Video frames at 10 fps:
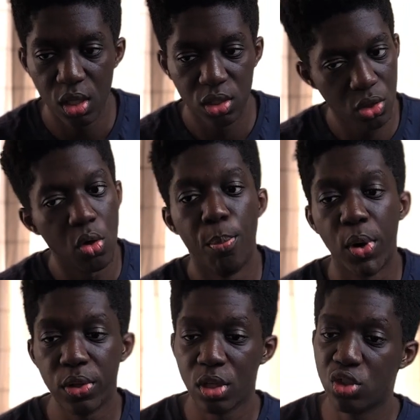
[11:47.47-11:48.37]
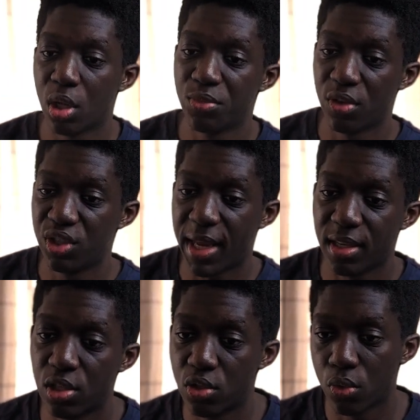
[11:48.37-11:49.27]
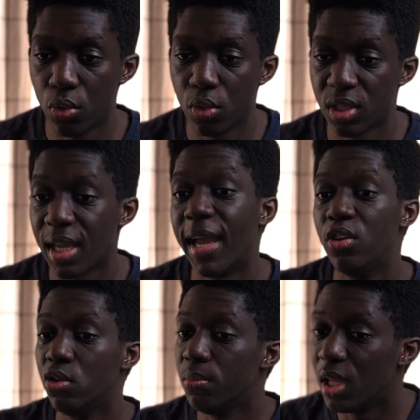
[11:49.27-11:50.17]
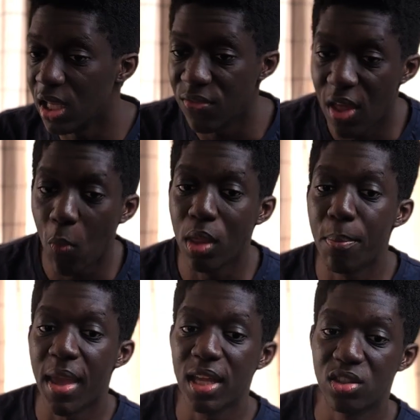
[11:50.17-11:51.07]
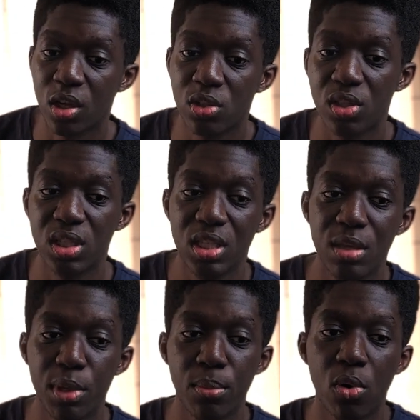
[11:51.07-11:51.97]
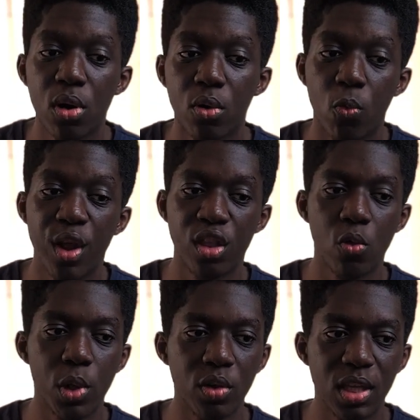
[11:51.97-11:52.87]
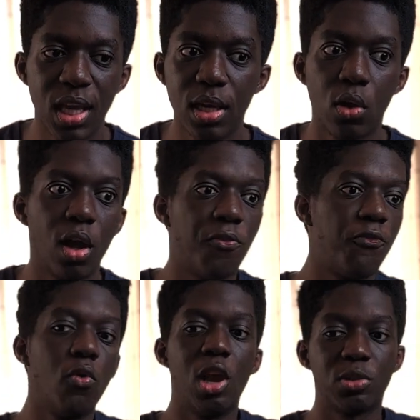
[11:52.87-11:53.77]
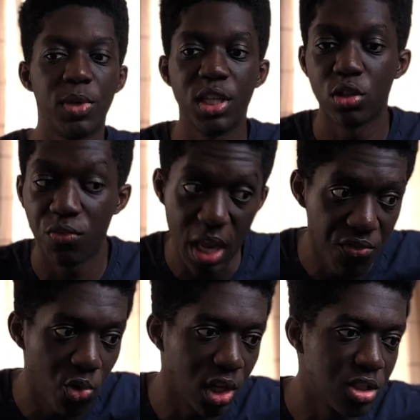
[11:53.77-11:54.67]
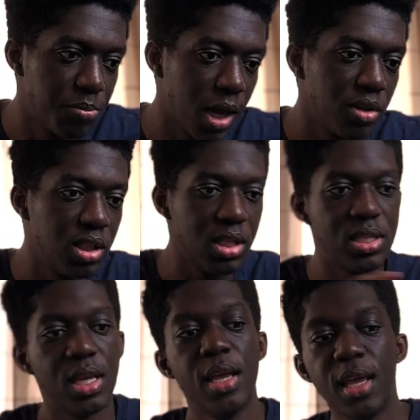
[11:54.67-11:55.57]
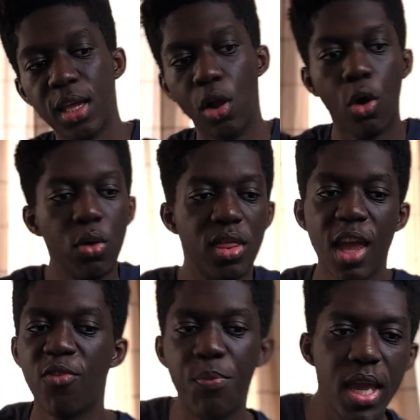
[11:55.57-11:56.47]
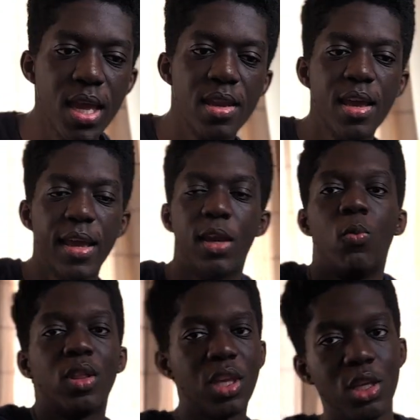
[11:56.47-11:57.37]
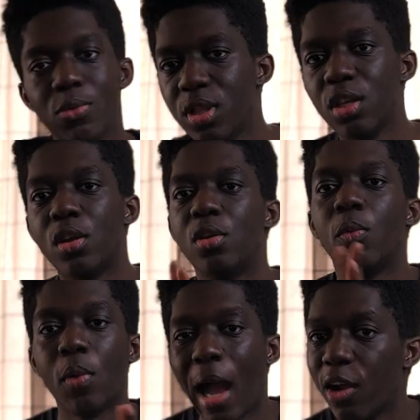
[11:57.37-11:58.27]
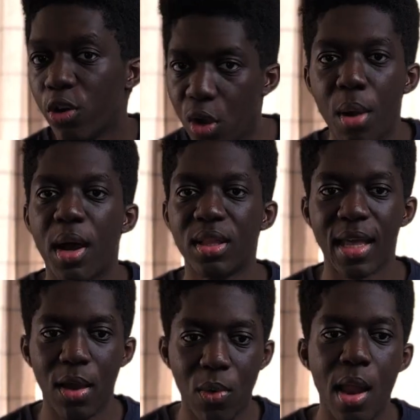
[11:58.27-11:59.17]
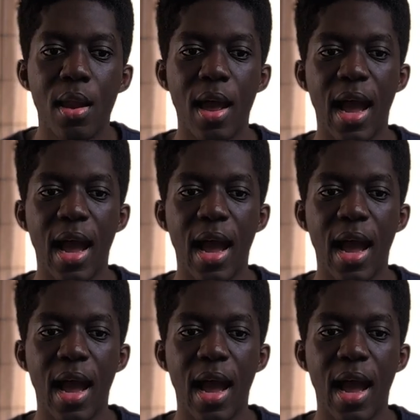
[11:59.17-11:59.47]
So both in terms of Shanks' crew, because I do believe that we may start to see a bit more, whether we'll get a full explanation of everyone's bounties and who they've been and what they do I don't know about that one.